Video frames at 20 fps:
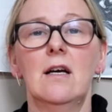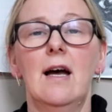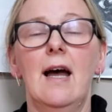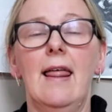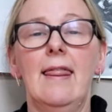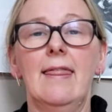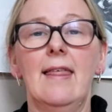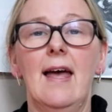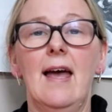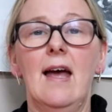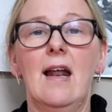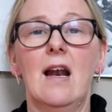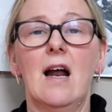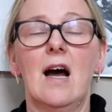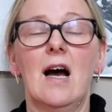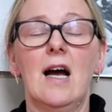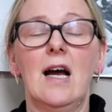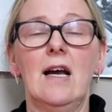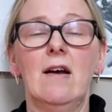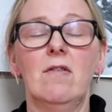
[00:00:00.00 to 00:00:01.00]
And then
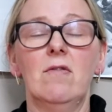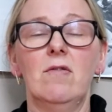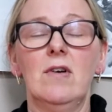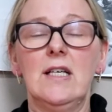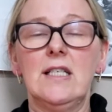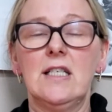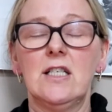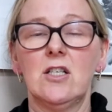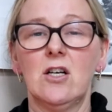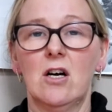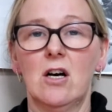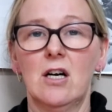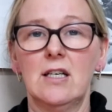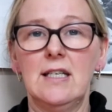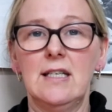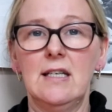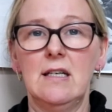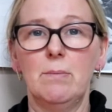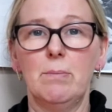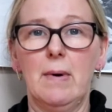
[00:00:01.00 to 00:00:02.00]
I
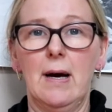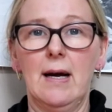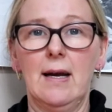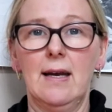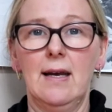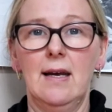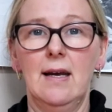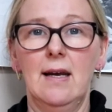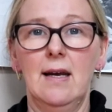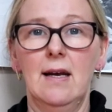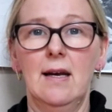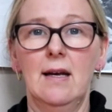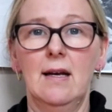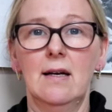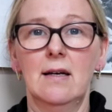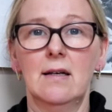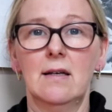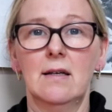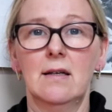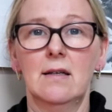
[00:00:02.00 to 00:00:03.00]
restarted it back
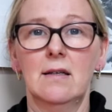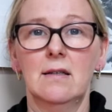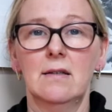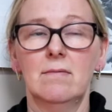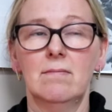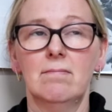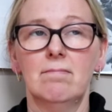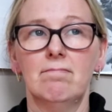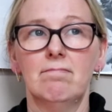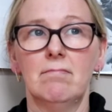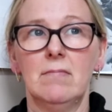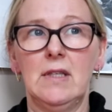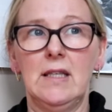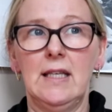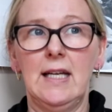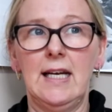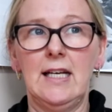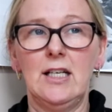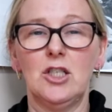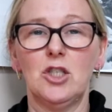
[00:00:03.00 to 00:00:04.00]
in
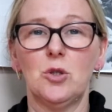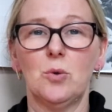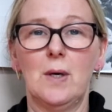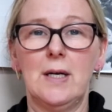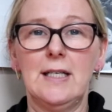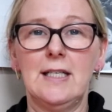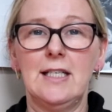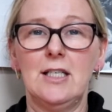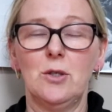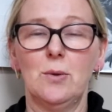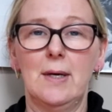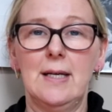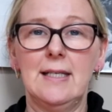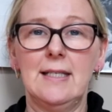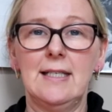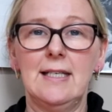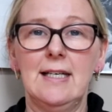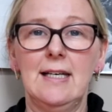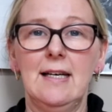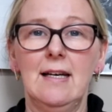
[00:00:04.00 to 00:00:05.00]
late
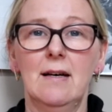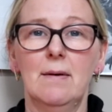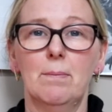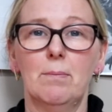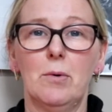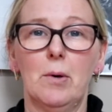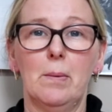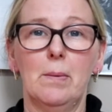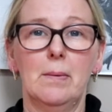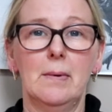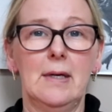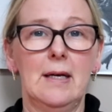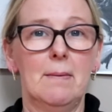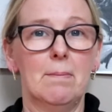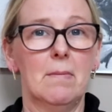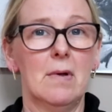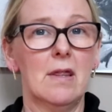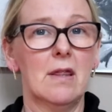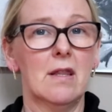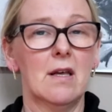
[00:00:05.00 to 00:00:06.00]
2020, probably a
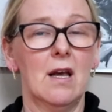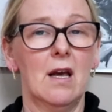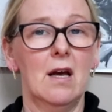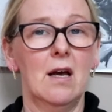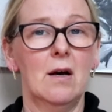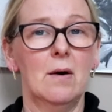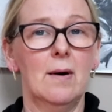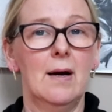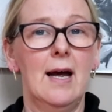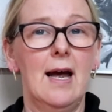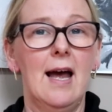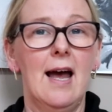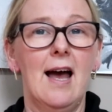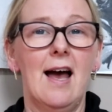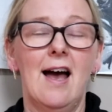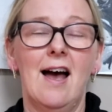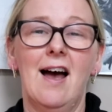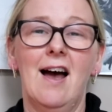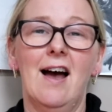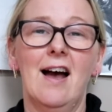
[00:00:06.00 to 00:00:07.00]
month ago,
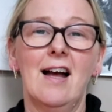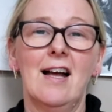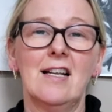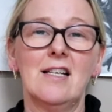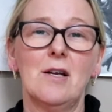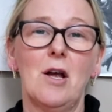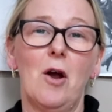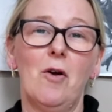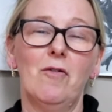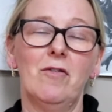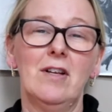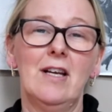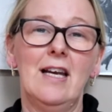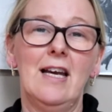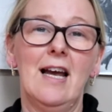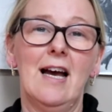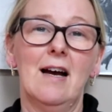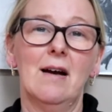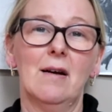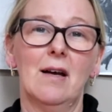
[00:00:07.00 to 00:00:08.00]
and
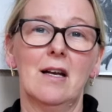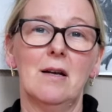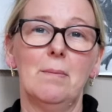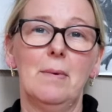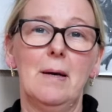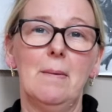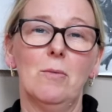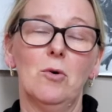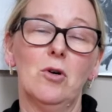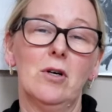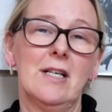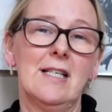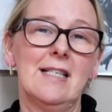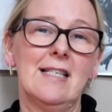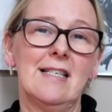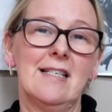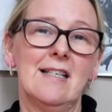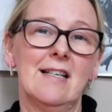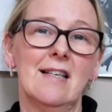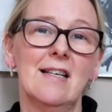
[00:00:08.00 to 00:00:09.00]
hopefully I'm going to be more
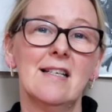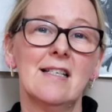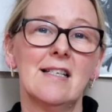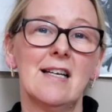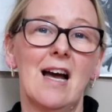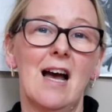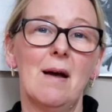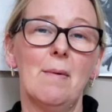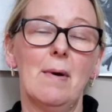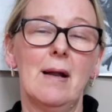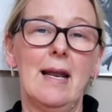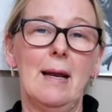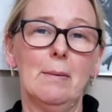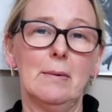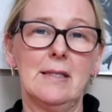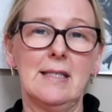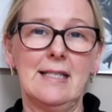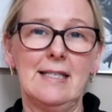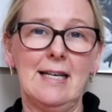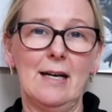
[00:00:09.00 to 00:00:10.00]
consistent this time and able
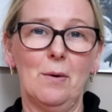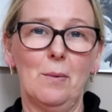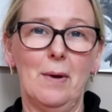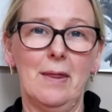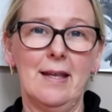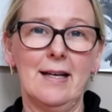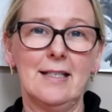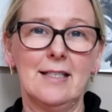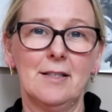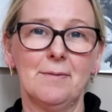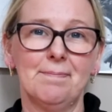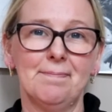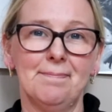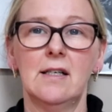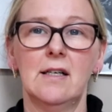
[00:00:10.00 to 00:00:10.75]
to stick with it.